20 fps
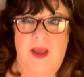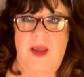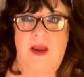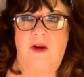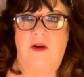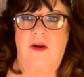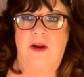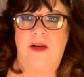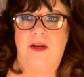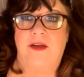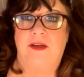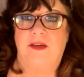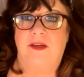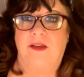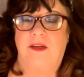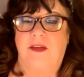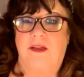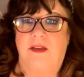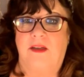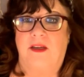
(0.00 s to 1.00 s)
Erin,
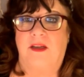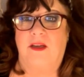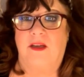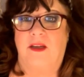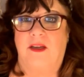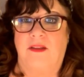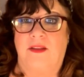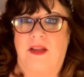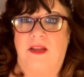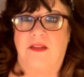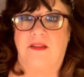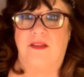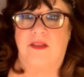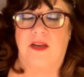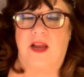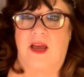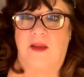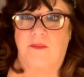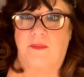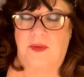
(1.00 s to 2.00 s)
that's
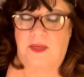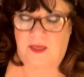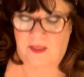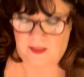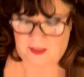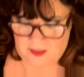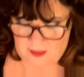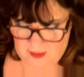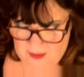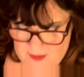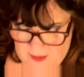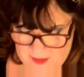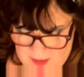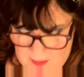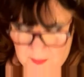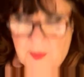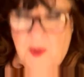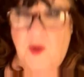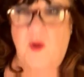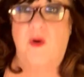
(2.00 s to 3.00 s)
not being
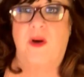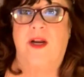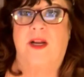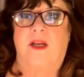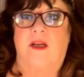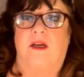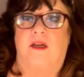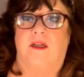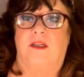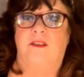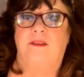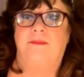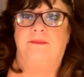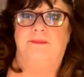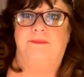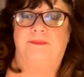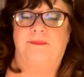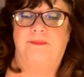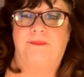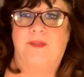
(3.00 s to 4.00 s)
hypocritical
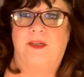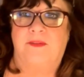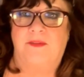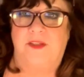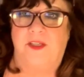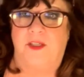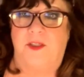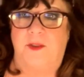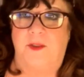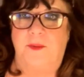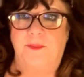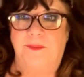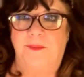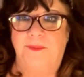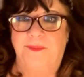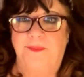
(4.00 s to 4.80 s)
of you